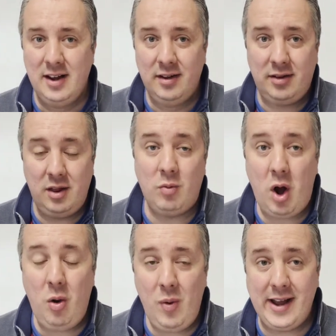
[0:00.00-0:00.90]
So there
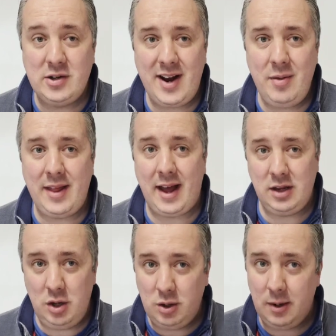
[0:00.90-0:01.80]
are ways around that.
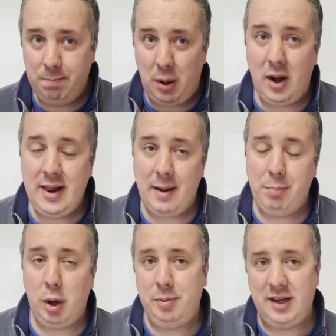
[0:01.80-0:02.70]
You could buy that
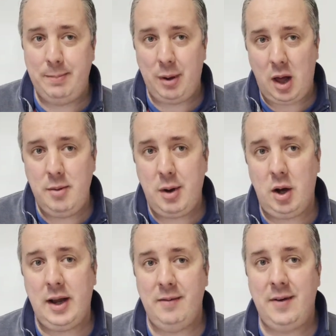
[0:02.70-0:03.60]
property below
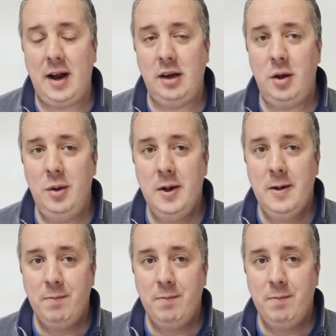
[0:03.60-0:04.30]
market value.